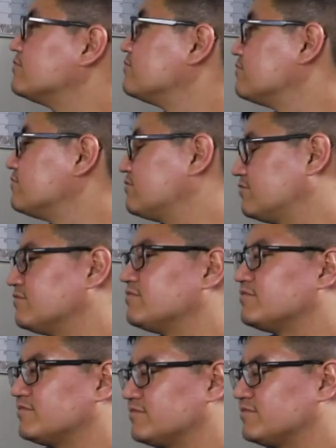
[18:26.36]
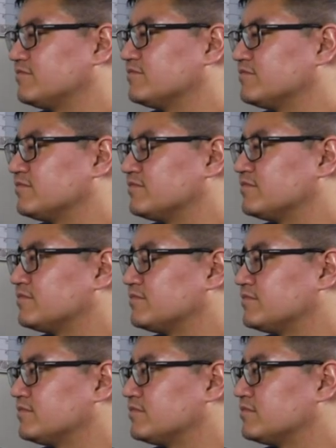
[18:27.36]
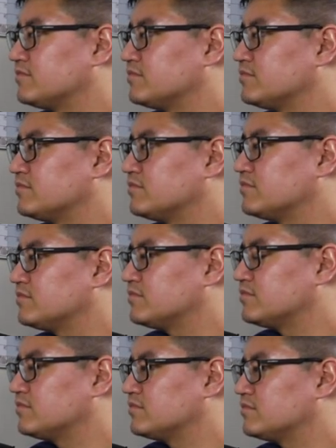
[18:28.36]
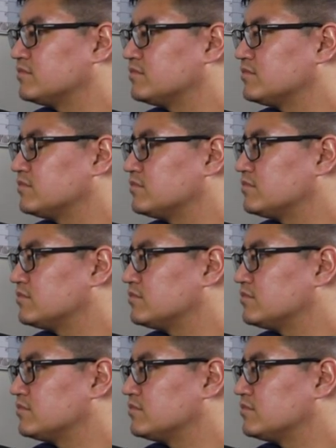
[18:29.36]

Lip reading: This person isn't speaking.